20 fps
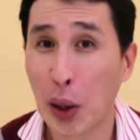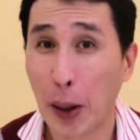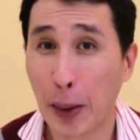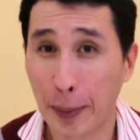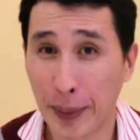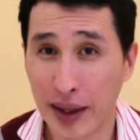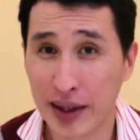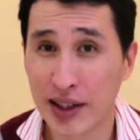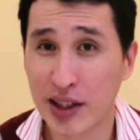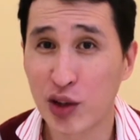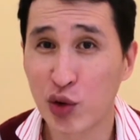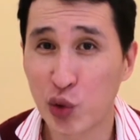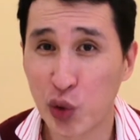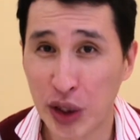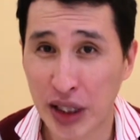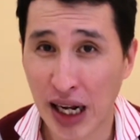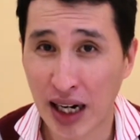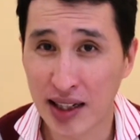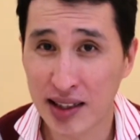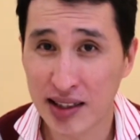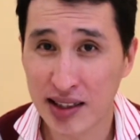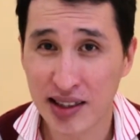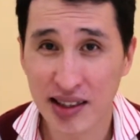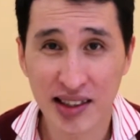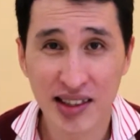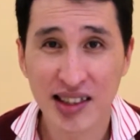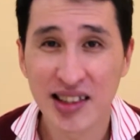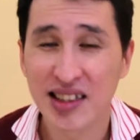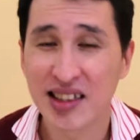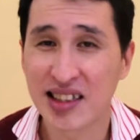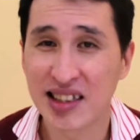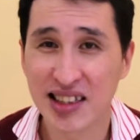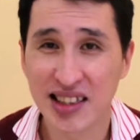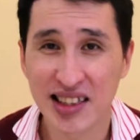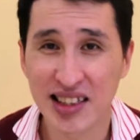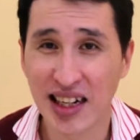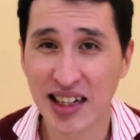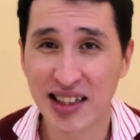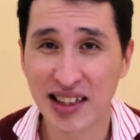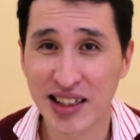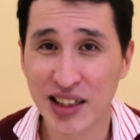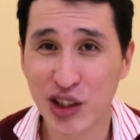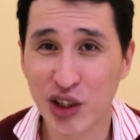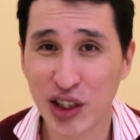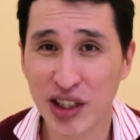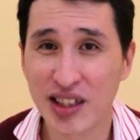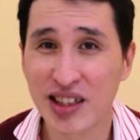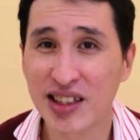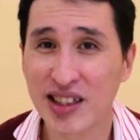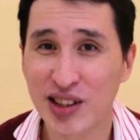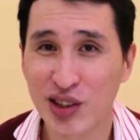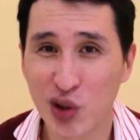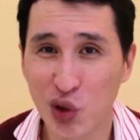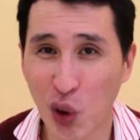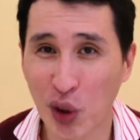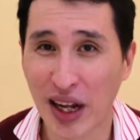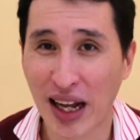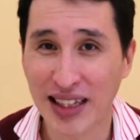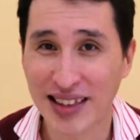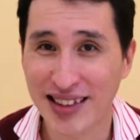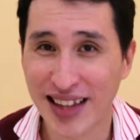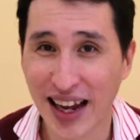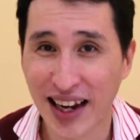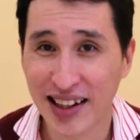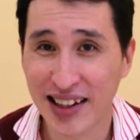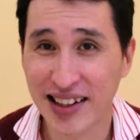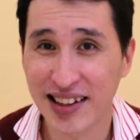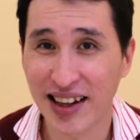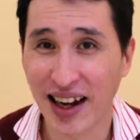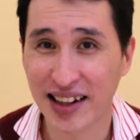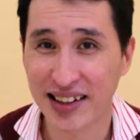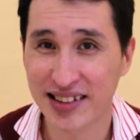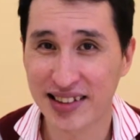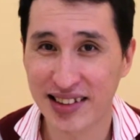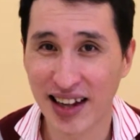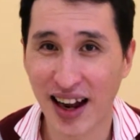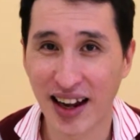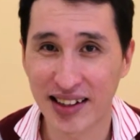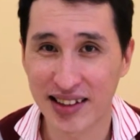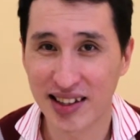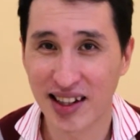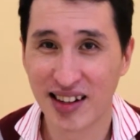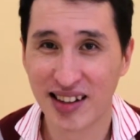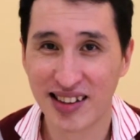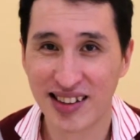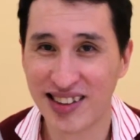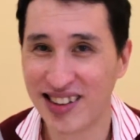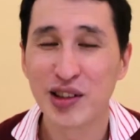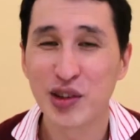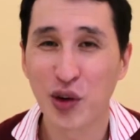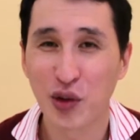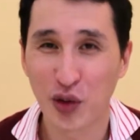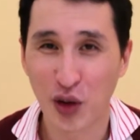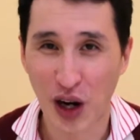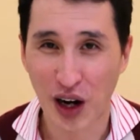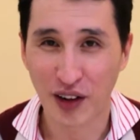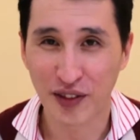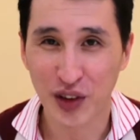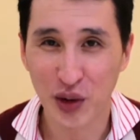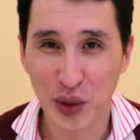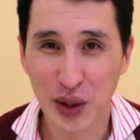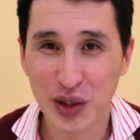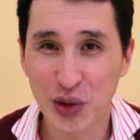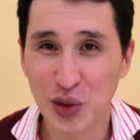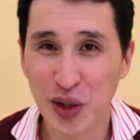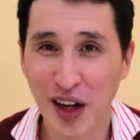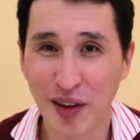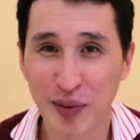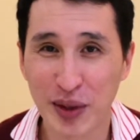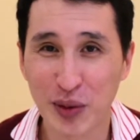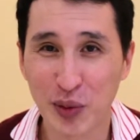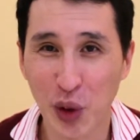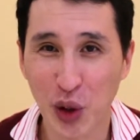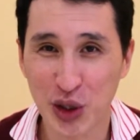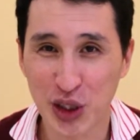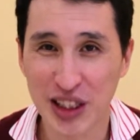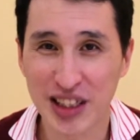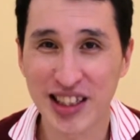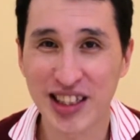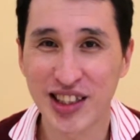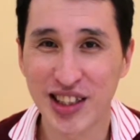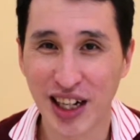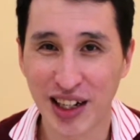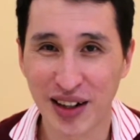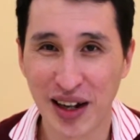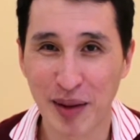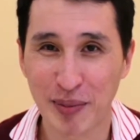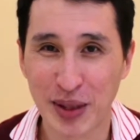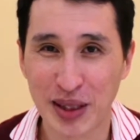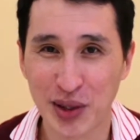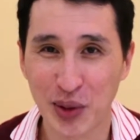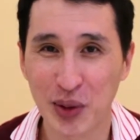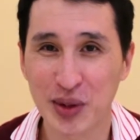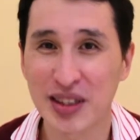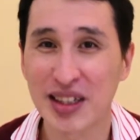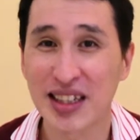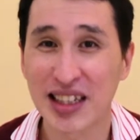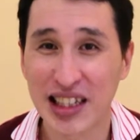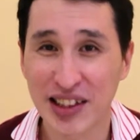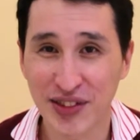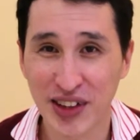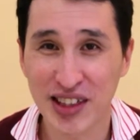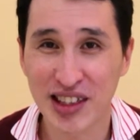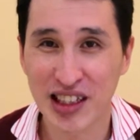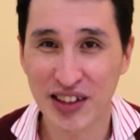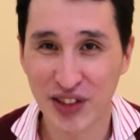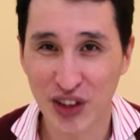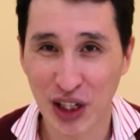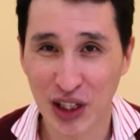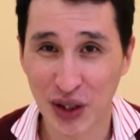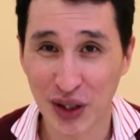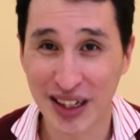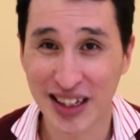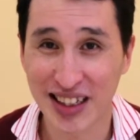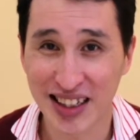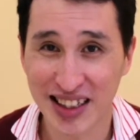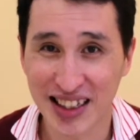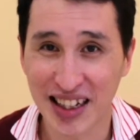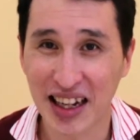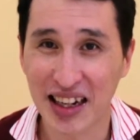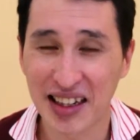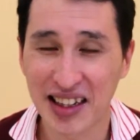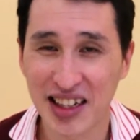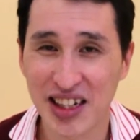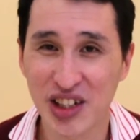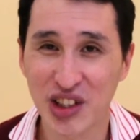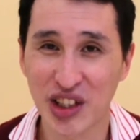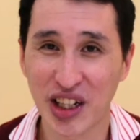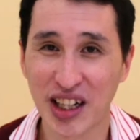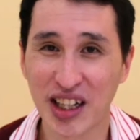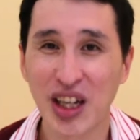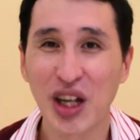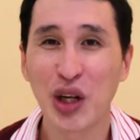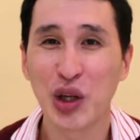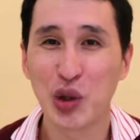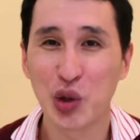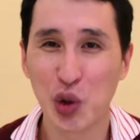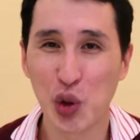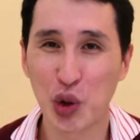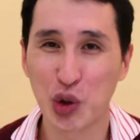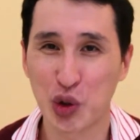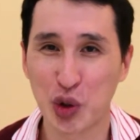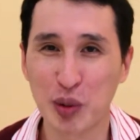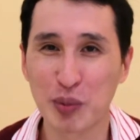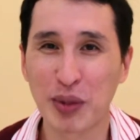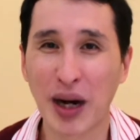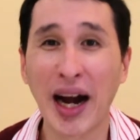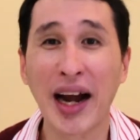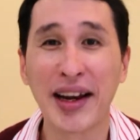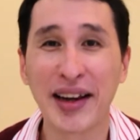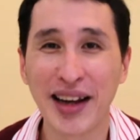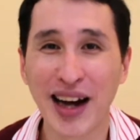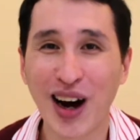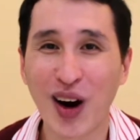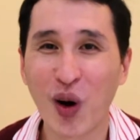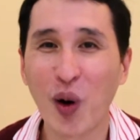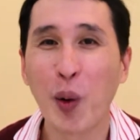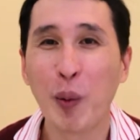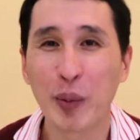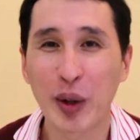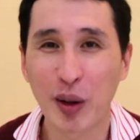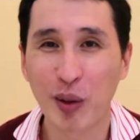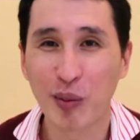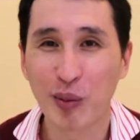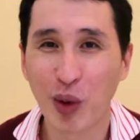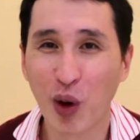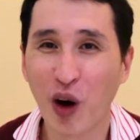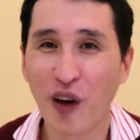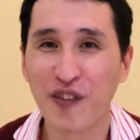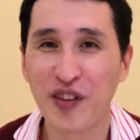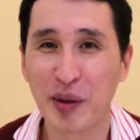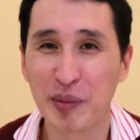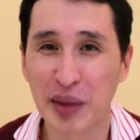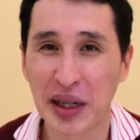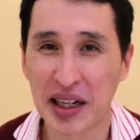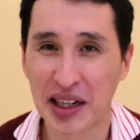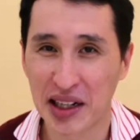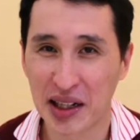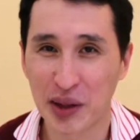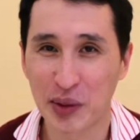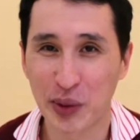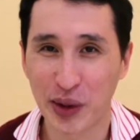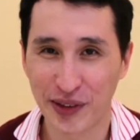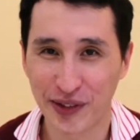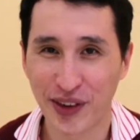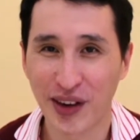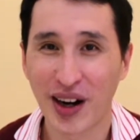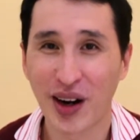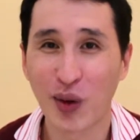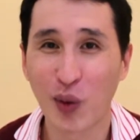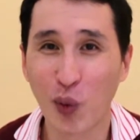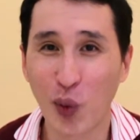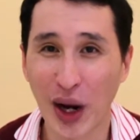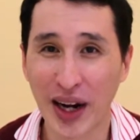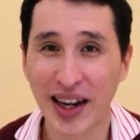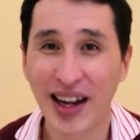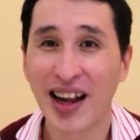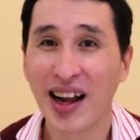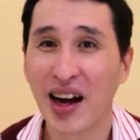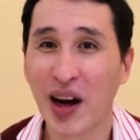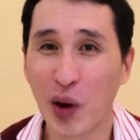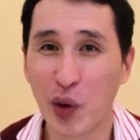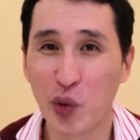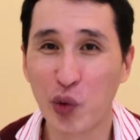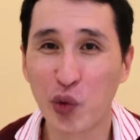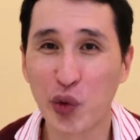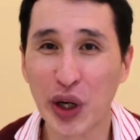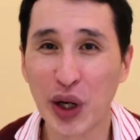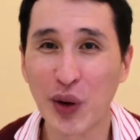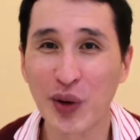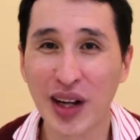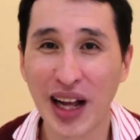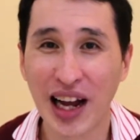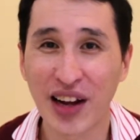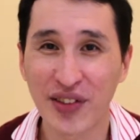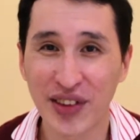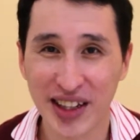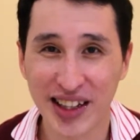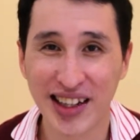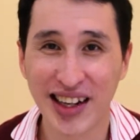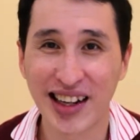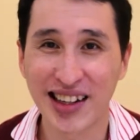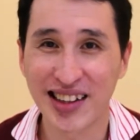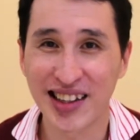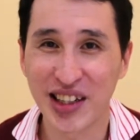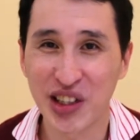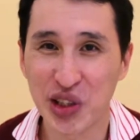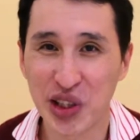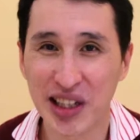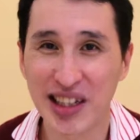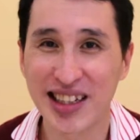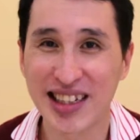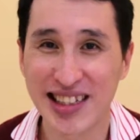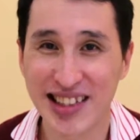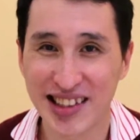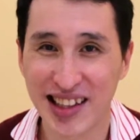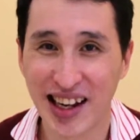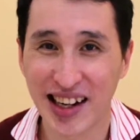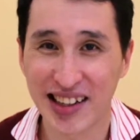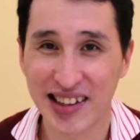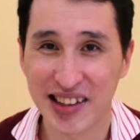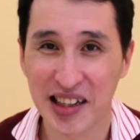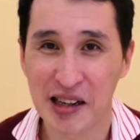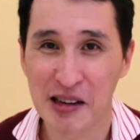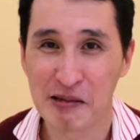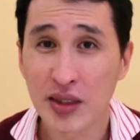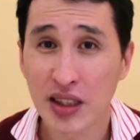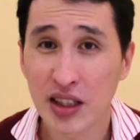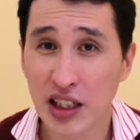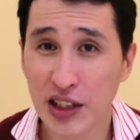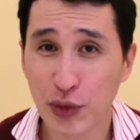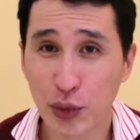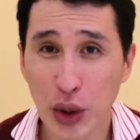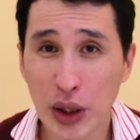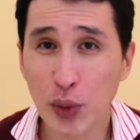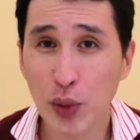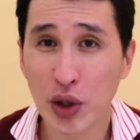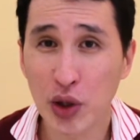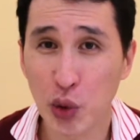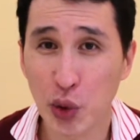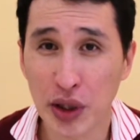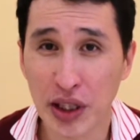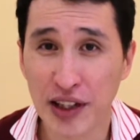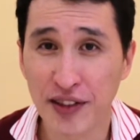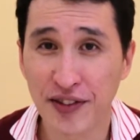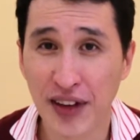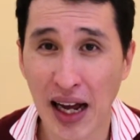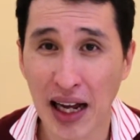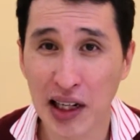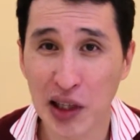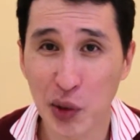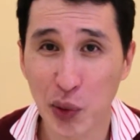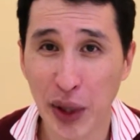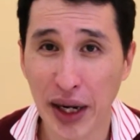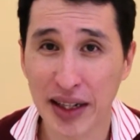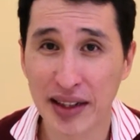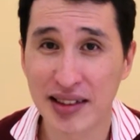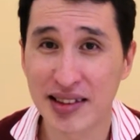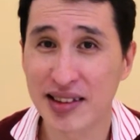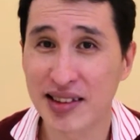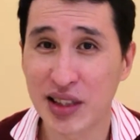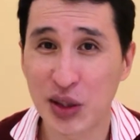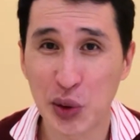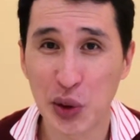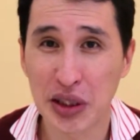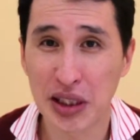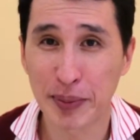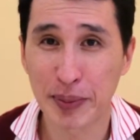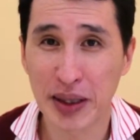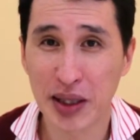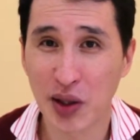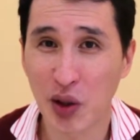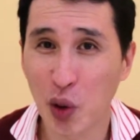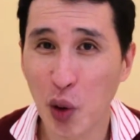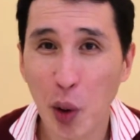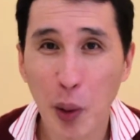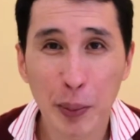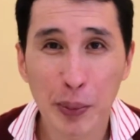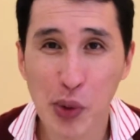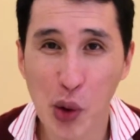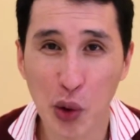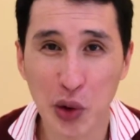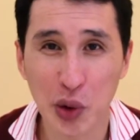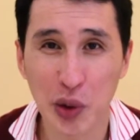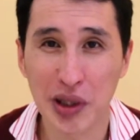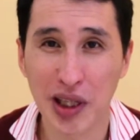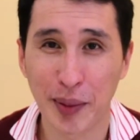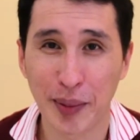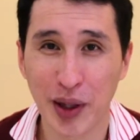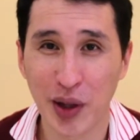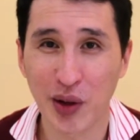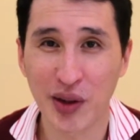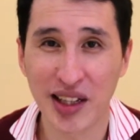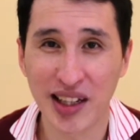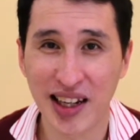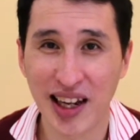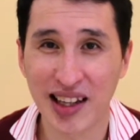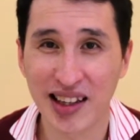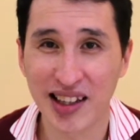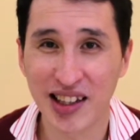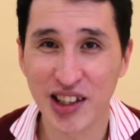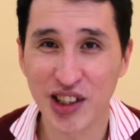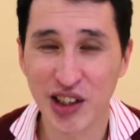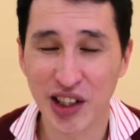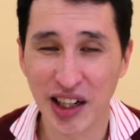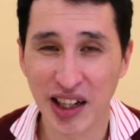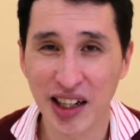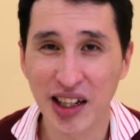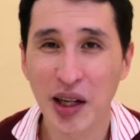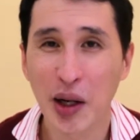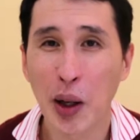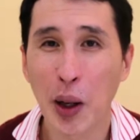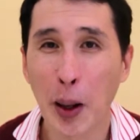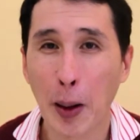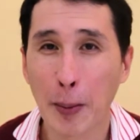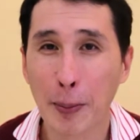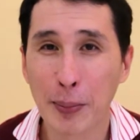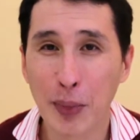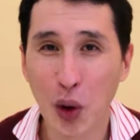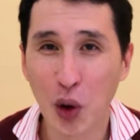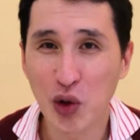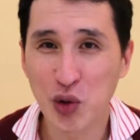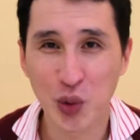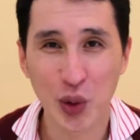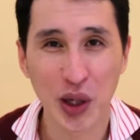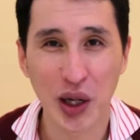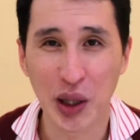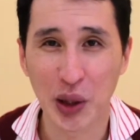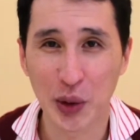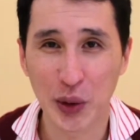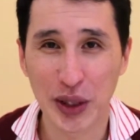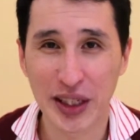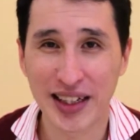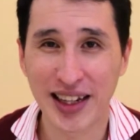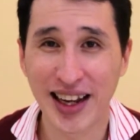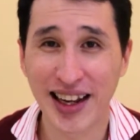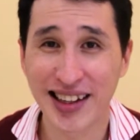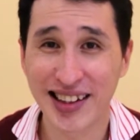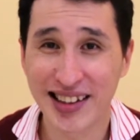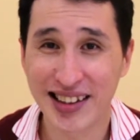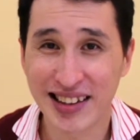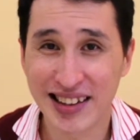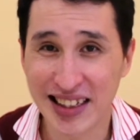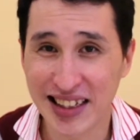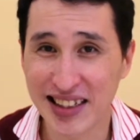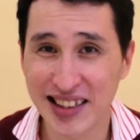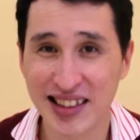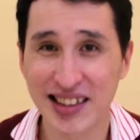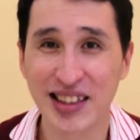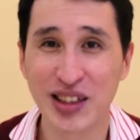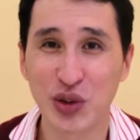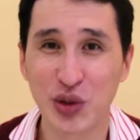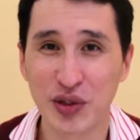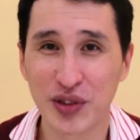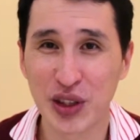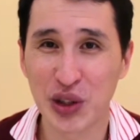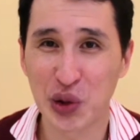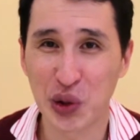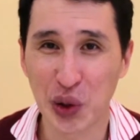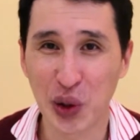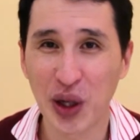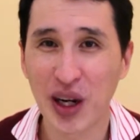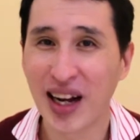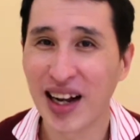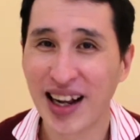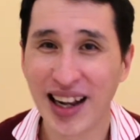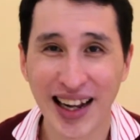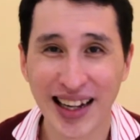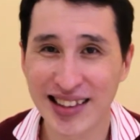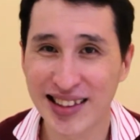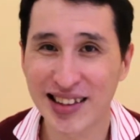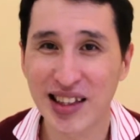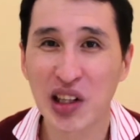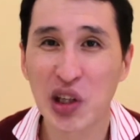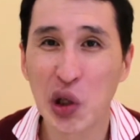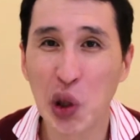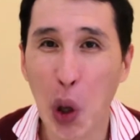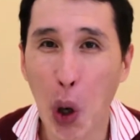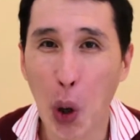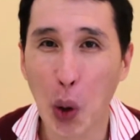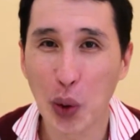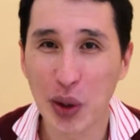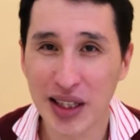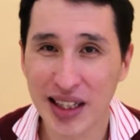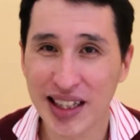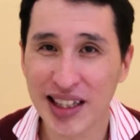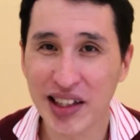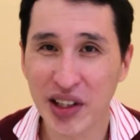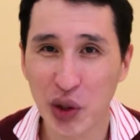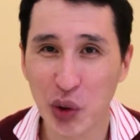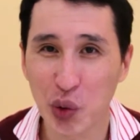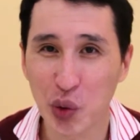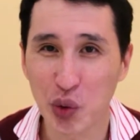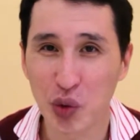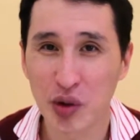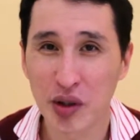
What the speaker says: But in reality, the ENTJ is not exactly like that. So for our viewers who have been watching the channel episodes, even if you are not an ENTJ, you should by now be more familiar with what a real-life ENTJ is like. If we were to evaluate the stereotypical, prototypical ENTJ, most would agree that this individual has low EQ.